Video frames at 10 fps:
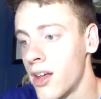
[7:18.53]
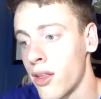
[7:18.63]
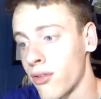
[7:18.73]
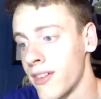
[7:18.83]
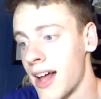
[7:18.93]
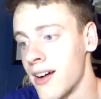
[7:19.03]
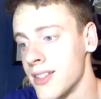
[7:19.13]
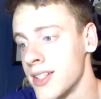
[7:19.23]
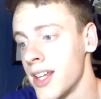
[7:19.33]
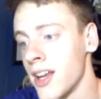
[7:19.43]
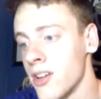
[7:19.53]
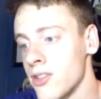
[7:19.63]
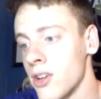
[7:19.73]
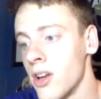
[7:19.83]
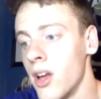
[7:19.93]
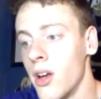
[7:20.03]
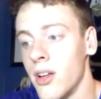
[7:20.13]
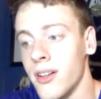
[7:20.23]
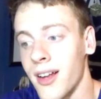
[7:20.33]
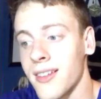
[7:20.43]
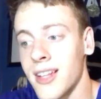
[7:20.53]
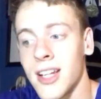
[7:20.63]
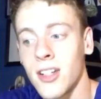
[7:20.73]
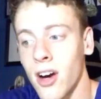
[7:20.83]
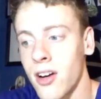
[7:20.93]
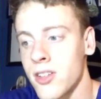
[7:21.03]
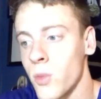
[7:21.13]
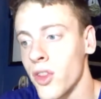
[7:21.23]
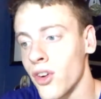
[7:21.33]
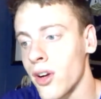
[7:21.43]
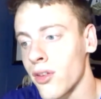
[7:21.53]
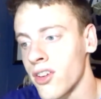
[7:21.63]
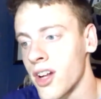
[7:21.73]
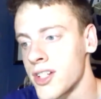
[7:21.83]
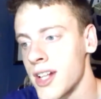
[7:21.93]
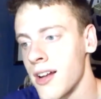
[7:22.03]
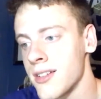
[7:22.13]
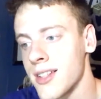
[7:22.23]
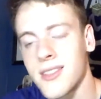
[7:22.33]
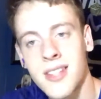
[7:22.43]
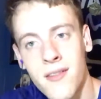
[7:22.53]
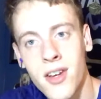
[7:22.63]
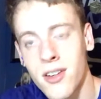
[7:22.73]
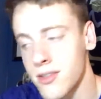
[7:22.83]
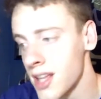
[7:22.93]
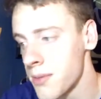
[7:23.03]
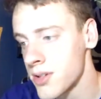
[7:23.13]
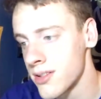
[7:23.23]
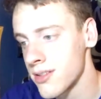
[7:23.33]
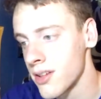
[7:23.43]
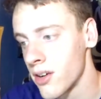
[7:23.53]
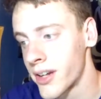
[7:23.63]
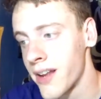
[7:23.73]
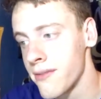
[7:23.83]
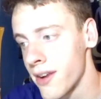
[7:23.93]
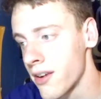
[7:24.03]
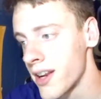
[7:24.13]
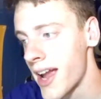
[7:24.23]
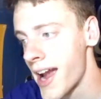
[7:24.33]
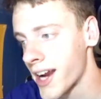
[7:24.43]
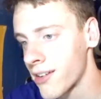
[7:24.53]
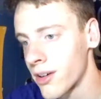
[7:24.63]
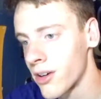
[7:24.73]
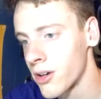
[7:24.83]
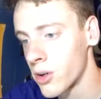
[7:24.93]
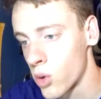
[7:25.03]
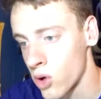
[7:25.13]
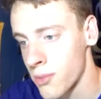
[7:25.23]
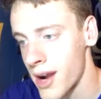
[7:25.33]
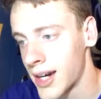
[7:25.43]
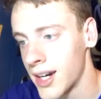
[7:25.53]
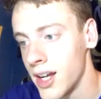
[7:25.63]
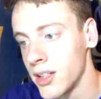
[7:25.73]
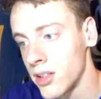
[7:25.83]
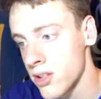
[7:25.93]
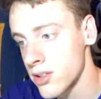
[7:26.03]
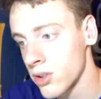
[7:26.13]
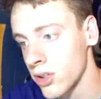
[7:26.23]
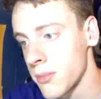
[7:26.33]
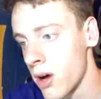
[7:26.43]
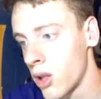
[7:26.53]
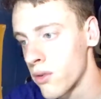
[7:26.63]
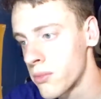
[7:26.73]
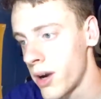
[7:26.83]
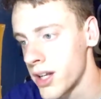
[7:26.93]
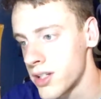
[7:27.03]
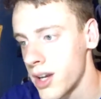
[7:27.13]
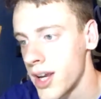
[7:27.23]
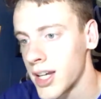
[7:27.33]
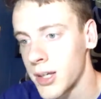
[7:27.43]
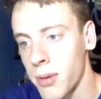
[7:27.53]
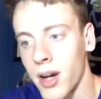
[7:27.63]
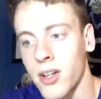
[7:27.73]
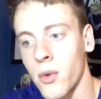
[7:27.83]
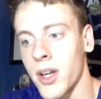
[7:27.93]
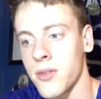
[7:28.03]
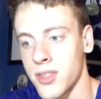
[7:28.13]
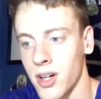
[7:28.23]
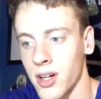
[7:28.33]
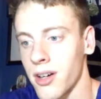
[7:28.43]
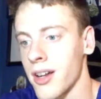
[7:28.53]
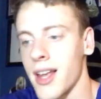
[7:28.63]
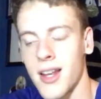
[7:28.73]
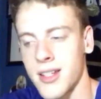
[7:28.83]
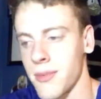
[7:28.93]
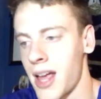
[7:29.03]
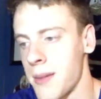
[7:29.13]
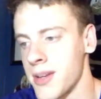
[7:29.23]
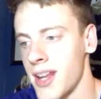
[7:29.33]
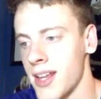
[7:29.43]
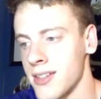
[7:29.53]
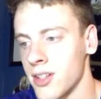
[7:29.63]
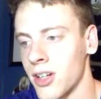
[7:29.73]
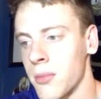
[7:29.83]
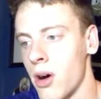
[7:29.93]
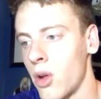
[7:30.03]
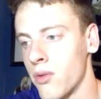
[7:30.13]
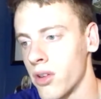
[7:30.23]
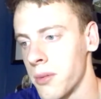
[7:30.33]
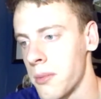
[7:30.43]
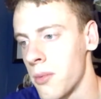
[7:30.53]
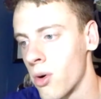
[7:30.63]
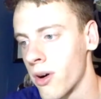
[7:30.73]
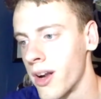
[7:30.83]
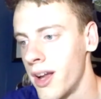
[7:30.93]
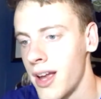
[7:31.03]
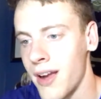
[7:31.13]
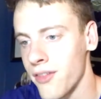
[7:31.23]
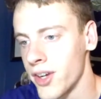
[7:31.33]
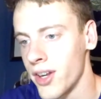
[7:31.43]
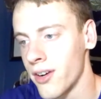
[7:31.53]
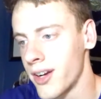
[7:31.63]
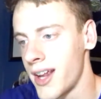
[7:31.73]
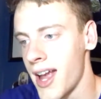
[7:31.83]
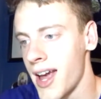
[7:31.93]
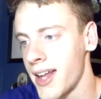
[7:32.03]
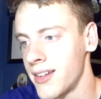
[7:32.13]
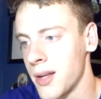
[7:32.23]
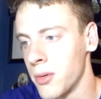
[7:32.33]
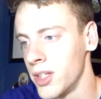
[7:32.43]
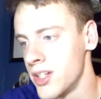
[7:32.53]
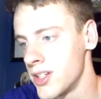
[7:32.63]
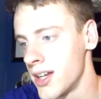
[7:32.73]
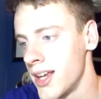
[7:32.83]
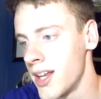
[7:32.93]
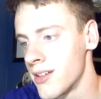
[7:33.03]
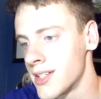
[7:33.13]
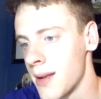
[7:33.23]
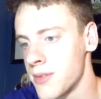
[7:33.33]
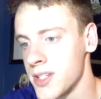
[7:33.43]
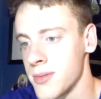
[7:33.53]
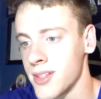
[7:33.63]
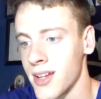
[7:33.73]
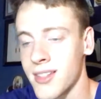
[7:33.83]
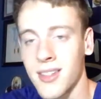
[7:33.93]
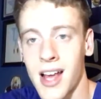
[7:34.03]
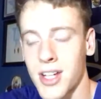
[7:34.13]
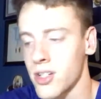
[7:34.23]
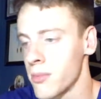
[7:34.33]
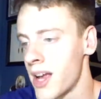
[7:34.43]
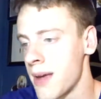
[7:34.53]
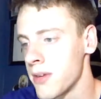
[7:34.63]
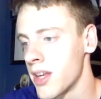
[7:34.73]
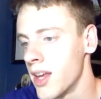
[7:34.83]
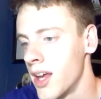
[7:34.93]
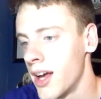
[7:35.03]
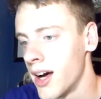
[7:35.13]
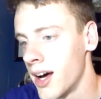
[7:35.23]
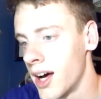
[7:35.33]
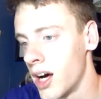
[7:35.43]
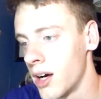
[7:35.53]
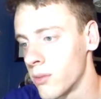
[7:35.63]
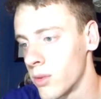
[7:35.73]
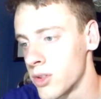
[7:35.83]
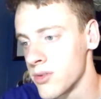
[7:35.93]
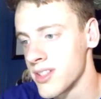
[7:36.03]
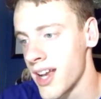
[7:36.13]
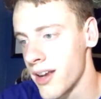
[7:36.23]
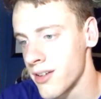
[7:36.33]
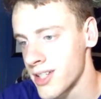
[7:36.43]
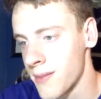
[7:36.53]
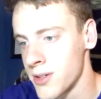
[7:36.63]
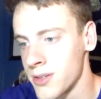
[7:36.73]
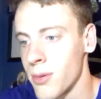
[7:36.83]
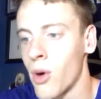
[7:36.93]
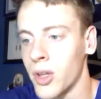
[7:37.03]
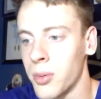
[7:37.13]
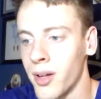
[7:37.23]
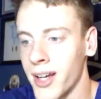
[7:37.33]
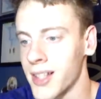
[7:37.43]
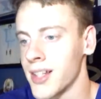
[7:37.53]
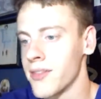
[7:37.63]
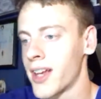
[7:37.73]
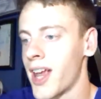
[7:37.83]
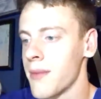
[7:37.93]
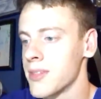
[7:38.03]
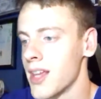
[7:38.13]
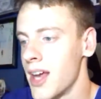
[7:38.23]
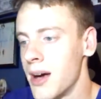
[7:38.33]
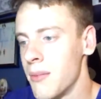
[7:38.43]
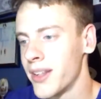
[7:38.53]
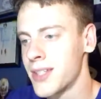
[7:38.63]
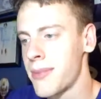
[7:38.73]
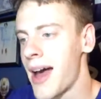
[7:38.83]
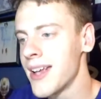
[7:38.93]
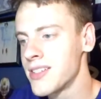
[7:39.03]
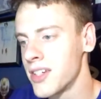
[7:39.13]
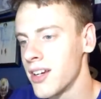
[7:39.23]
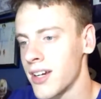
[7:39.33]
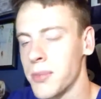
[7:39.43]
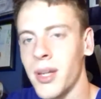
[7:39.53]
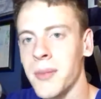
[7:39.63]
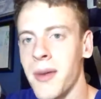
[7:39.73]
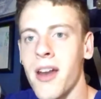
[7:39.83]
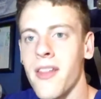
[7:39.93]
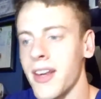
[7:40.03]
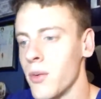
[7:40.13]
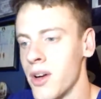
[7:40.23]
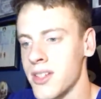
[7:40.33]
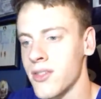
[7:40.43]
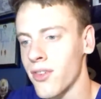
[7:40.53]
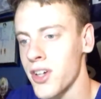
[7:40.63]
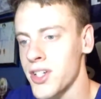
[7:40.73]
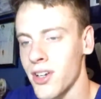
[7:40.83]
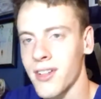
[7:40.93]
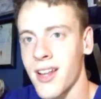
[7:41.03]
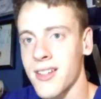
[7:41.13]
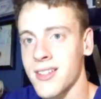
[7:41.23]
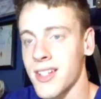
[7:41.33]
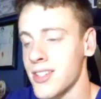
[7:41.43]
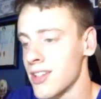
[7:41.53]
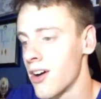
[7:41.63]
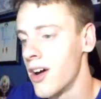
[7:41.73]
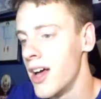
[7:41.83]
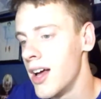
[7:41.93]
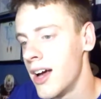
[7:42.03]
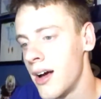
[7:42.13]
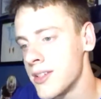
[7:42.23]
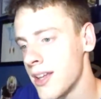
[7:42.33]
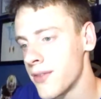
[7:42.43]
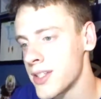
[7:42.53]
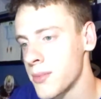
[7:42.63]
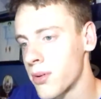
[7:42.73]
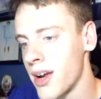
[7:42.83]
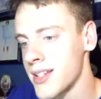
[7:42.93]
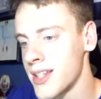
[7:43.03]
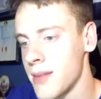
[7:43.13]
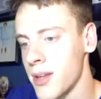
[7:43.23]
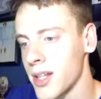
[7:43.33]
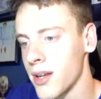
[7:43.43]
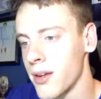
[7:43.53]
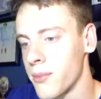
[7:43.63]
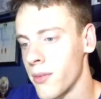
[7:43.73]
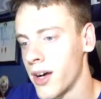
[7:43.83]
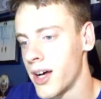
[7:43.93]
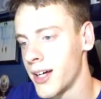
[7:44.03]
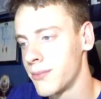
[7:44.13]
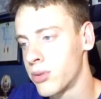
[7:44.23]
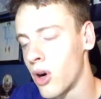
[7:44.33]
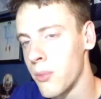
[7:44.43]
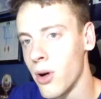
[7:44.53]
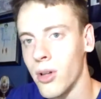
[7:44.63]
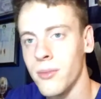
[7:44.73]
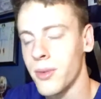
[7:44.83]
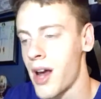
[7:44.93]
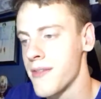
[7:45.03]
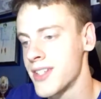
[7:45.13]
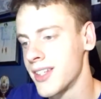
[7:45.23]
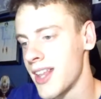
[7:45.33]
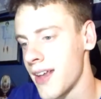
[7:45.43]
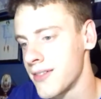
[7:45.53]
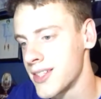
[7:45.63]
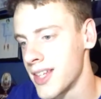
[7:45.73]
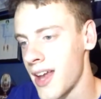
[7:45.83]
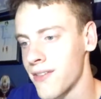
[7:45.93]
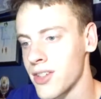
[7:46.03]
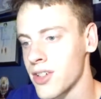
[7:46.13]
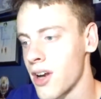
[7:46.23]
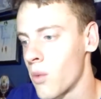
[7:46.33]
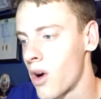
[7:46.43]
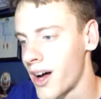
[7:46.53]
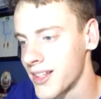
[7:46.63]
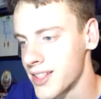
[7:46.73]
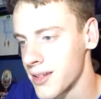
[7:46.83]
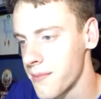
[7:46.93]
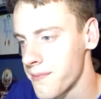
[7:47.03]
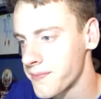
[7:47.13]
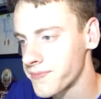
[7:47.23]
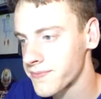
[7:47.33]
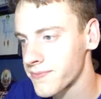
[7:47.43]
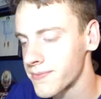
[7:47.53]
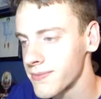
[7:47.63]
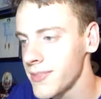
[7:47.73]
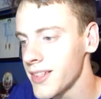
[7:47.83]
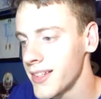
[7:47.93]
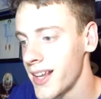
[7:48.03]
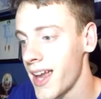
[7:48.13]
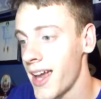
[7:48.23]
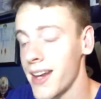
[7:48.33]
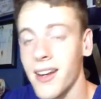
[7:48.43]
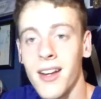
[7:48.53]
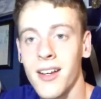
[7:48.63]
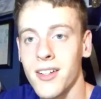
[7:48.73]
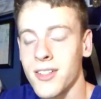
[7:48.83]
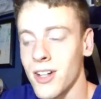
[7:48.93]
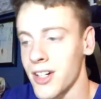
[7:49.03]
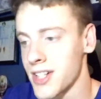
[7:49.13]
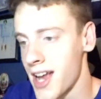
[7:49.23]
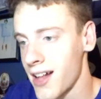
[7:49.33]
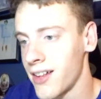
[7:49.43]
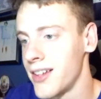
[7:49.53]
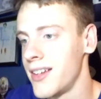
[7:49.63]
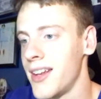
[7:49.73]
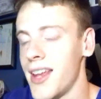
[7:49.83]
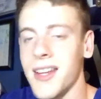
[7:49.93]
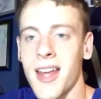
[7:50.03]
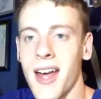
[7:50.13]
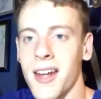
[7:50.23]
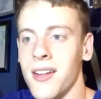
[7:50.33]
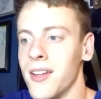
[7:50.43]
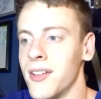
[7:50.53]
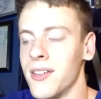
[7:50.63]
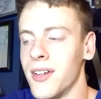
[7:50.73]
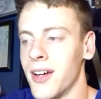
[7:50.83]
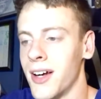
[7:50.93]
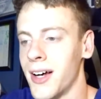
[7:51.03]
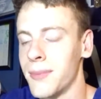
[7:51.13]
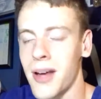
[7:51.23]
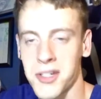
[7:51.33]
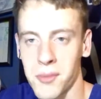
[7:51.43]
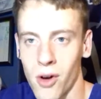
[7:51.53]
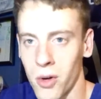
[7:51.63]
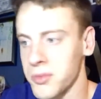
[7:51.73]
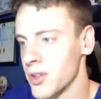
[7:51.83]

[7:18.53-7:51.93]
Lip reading: 3,819 yards with 33 touchdowns and 7 interceptions. Okay, very accurate quarterback. Doesn't turn the ball over much. Compared to when he was younger in his Miami days, turned the ball over a little bit more. Every year he had double-digit interceptions besides his last year in Miami, which was 9 interceptions but only playing 11 games. But this past year, he played better than he was his first year in Tennessee, so I was definitely surprised he didn't make the Pro Bowl. But obviously in the AFC, you had Deshaun Watson, you had Josh Allen, and you had Patrick Mahomes.